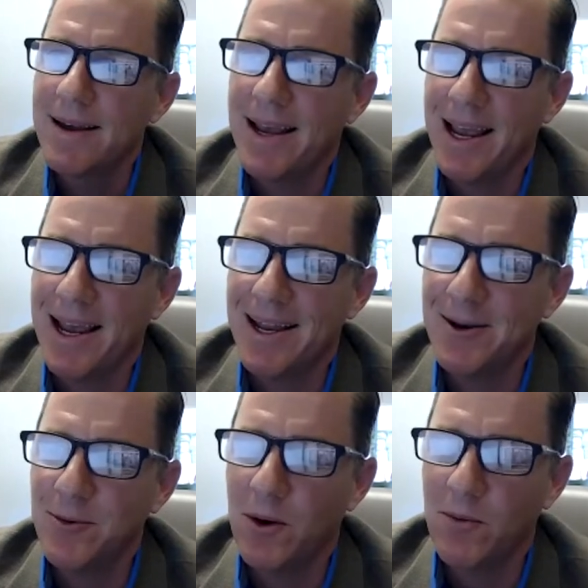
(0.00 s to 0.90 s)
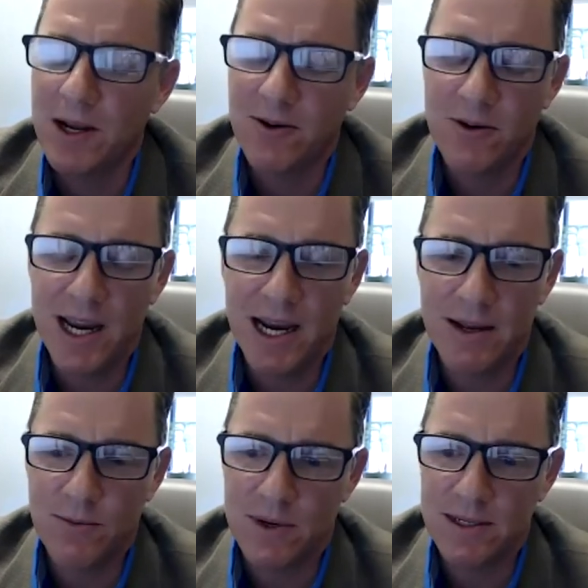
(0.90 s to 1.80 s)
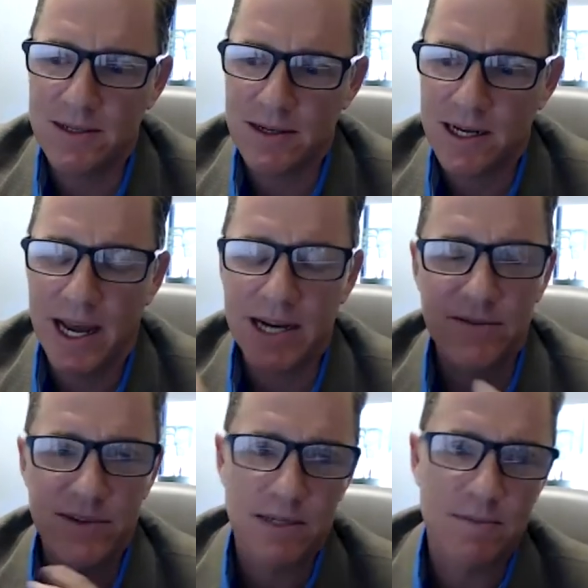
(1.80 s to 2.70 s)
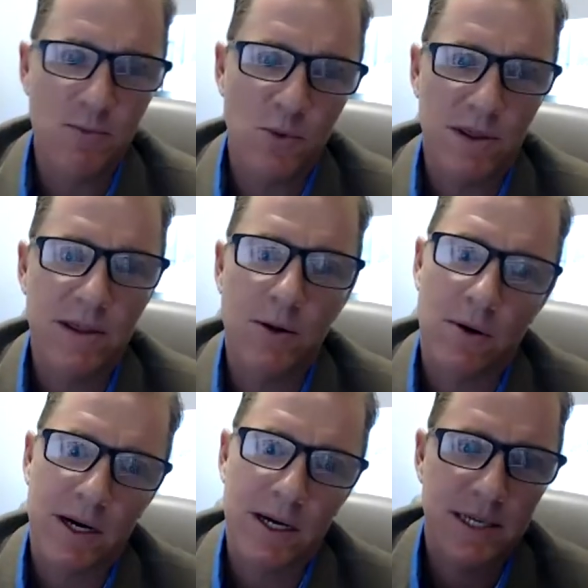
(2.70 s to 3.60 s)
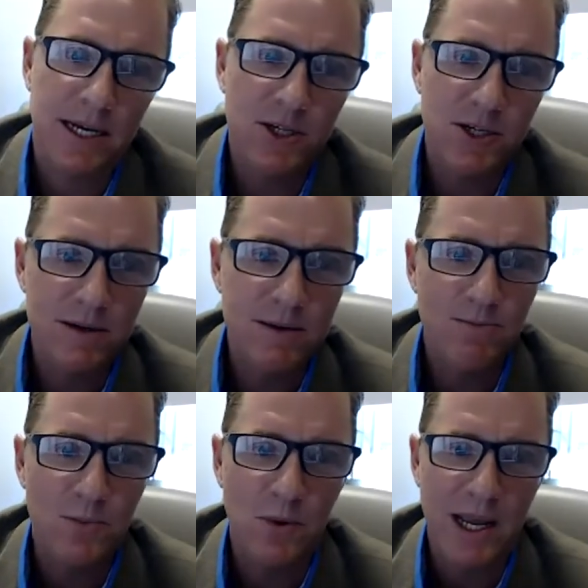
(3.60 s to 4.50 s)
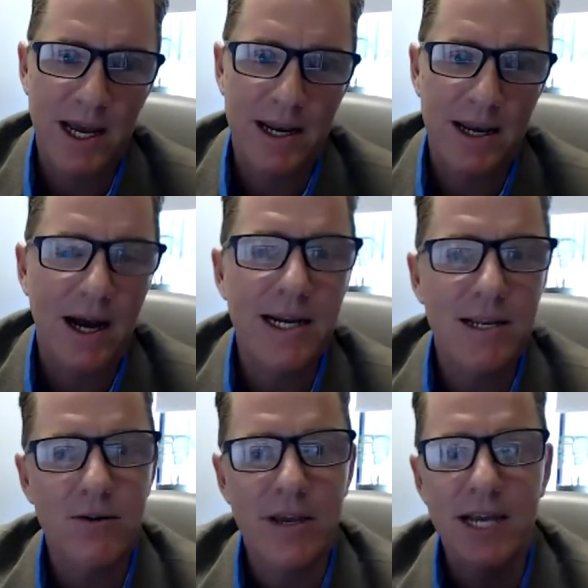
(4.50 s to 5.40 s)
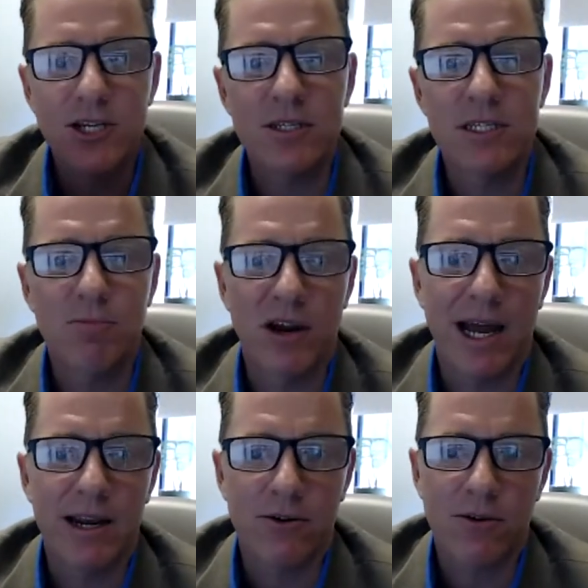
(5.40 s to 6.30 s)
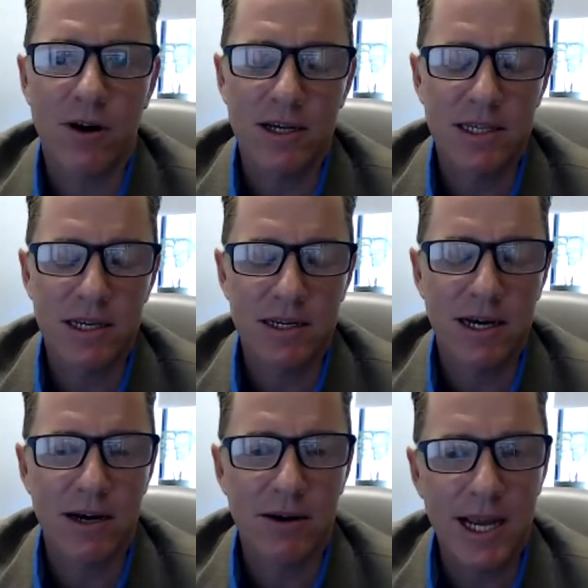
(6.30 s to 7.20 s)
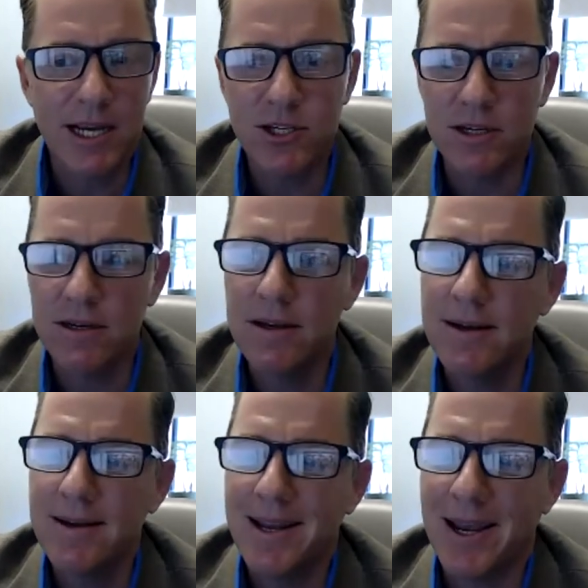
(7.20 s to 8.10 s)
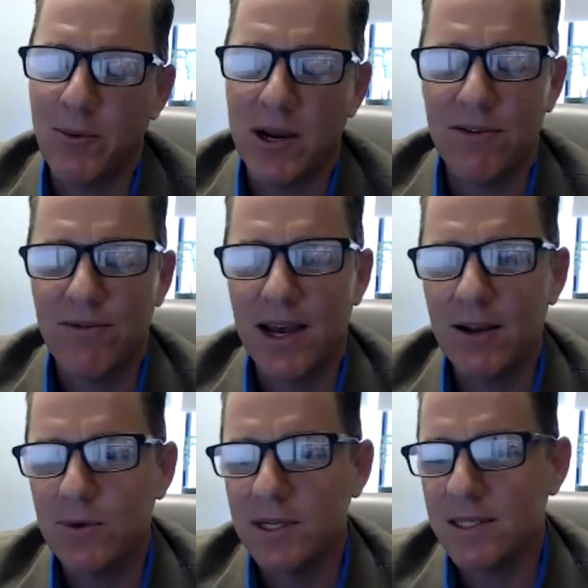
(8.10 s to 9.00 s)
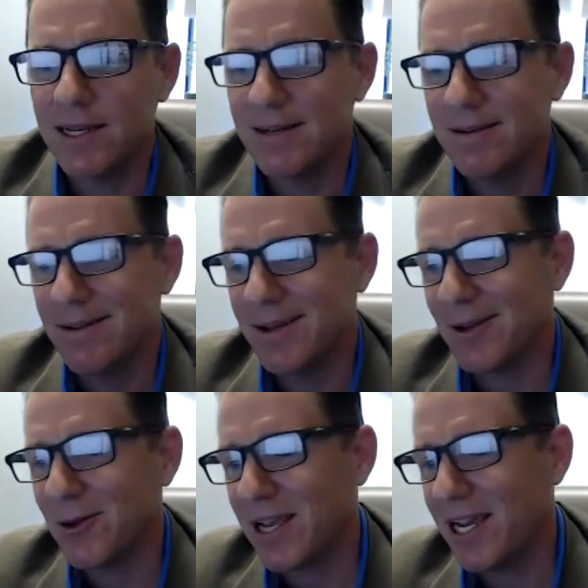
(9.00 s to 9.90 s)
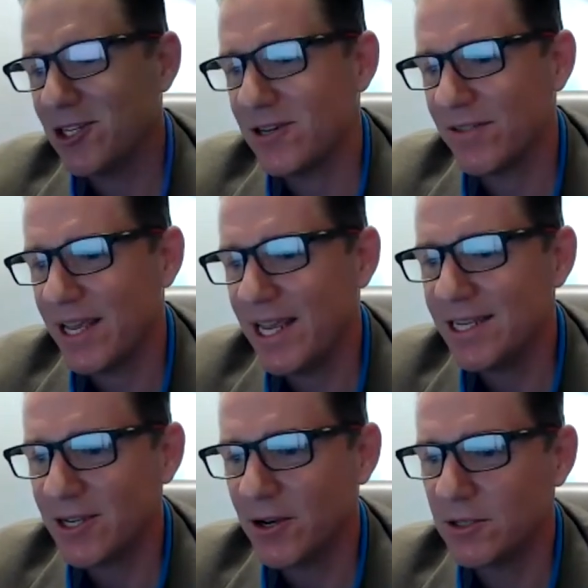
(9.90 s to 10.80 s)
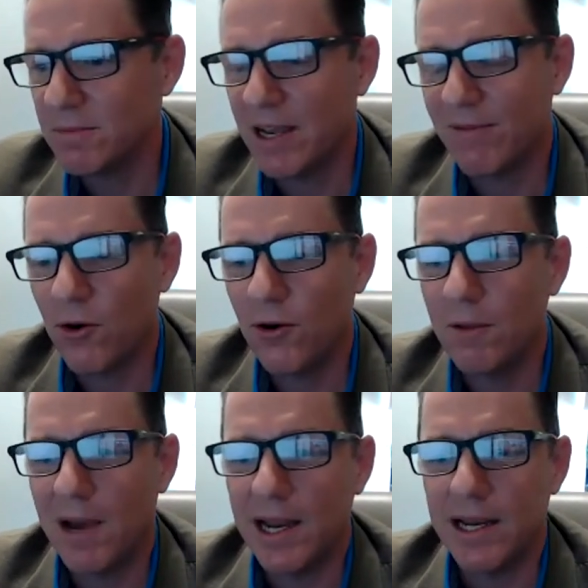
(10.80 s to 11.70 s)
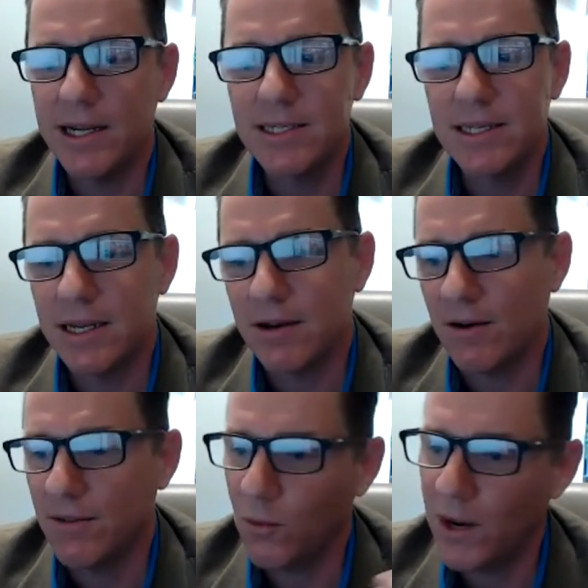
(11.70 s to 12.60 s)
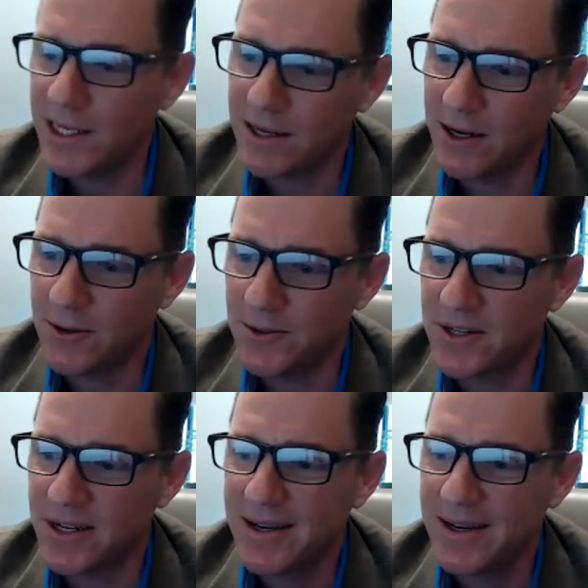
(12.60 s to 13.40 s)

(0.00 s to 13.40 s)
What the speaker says: And what we created was connectivism within the organization. We had 90 locations spread out across the entire nation. And what I found was that a location on the East Coast may have heard about an incident on the West Coast,